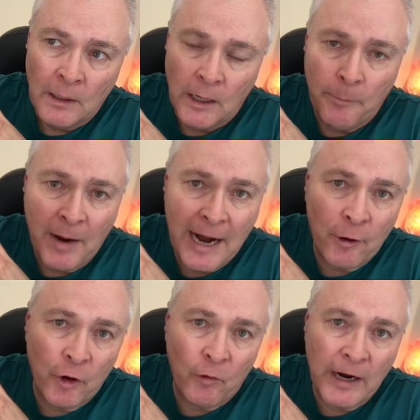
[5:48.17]
a
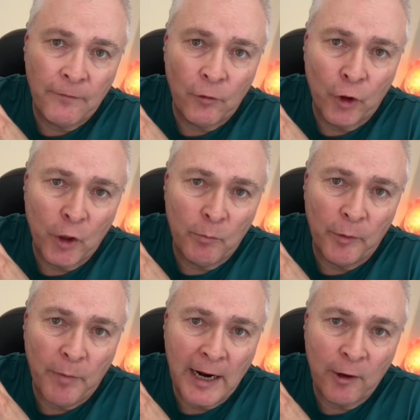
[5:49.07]
paragraph or a couple
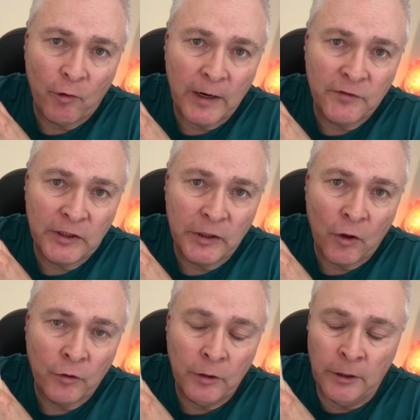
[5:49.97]
of paragraphs in
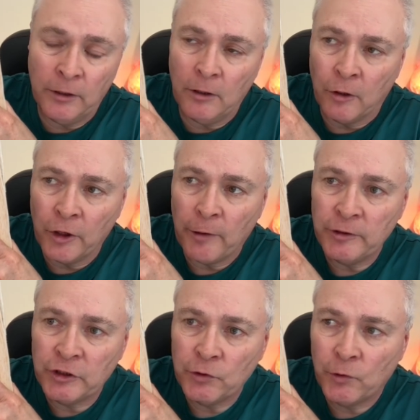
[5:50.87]
an
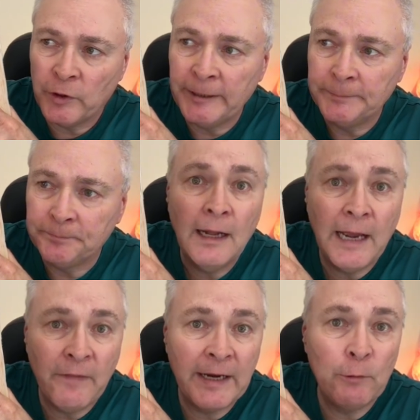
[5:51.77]
ongoing story,
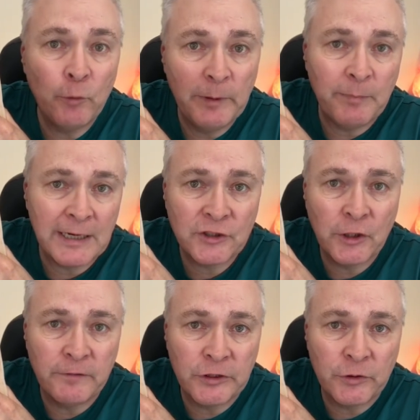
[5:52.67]
and then it would be passed
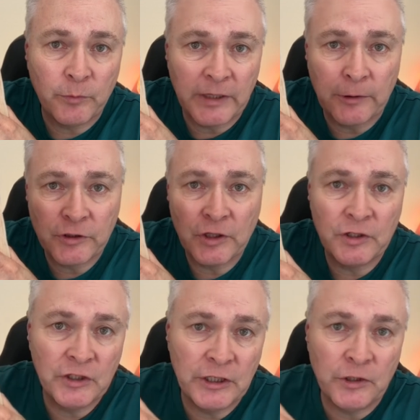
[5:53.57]
over to somebody else to
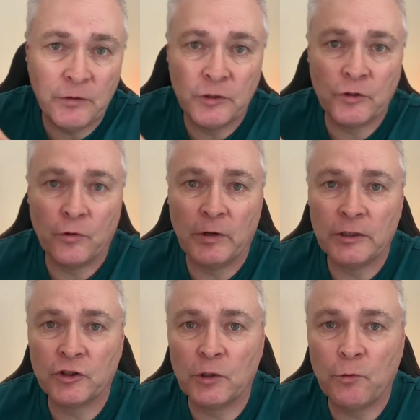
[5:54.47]
continue the story
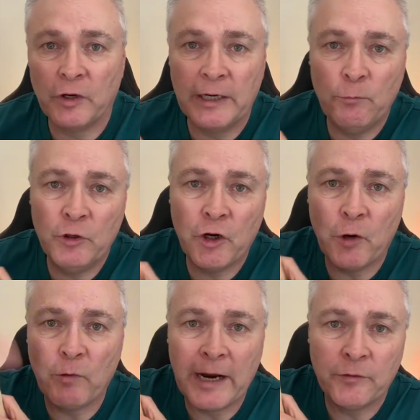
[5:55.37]
and so on. And it would
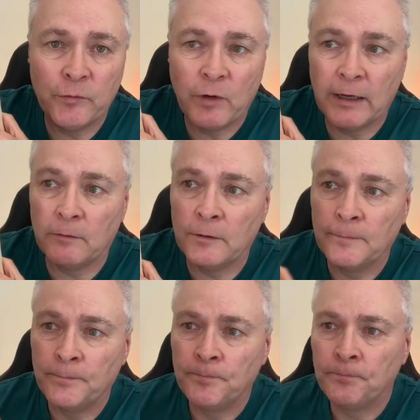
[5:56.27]
go round and round.
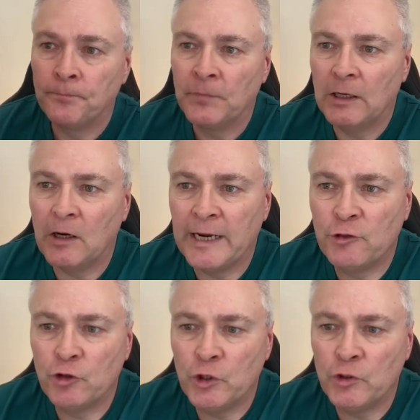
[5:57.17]
And I
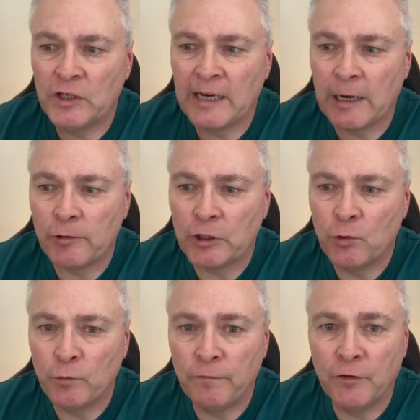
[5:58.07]
introduced a character
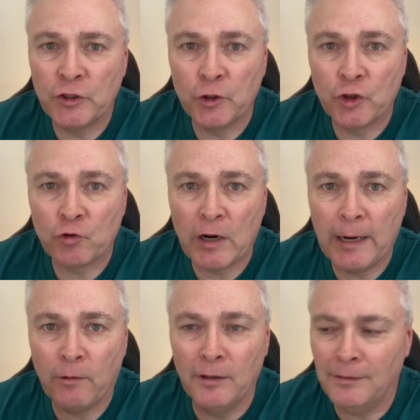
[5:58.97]
called Futtock
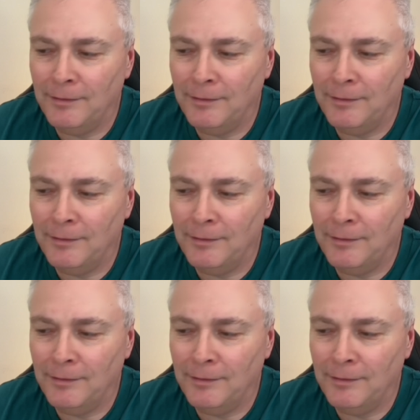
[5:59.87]
Shroud.